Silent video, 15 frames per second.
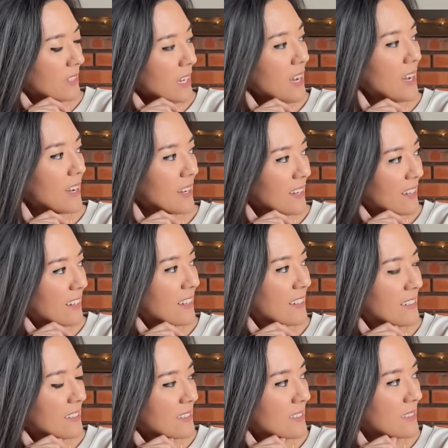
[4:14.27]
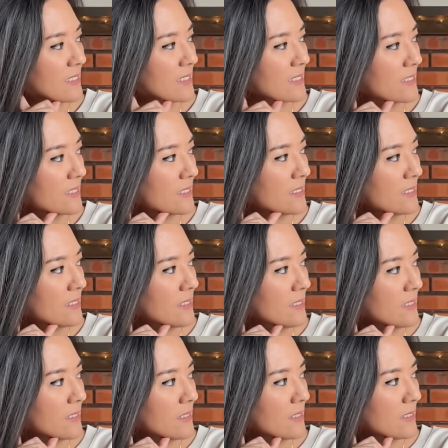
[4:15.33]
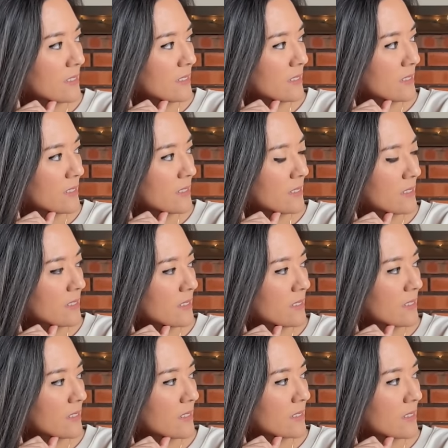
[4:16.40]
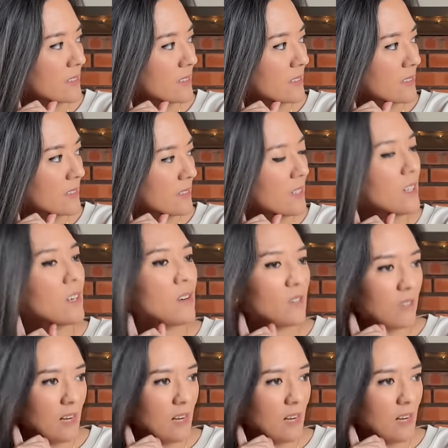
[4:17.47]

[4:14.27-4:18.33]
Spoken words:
[no speech]